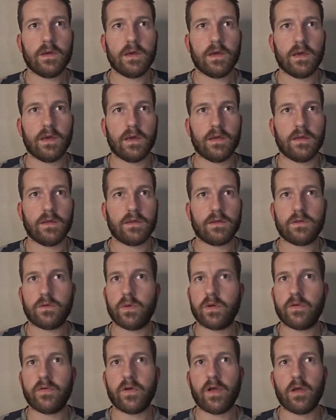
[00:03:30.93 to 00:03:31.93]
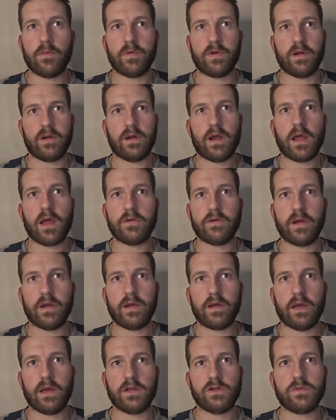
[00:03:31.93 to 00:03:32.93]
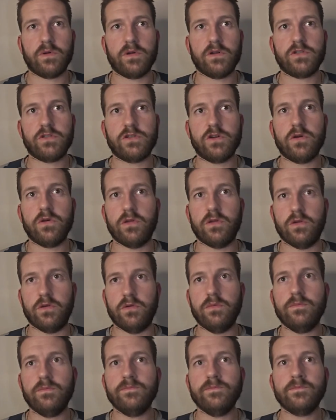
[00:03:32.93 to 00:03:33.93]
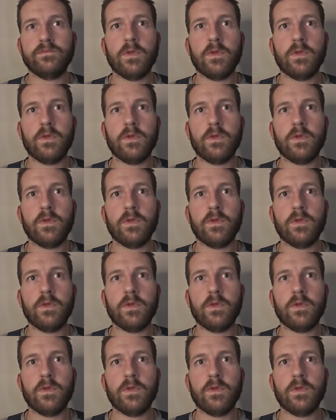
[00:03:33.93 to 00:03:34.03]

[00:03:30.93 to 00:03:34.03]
And quick follow-up right here. Hi, Greg. I just want to show you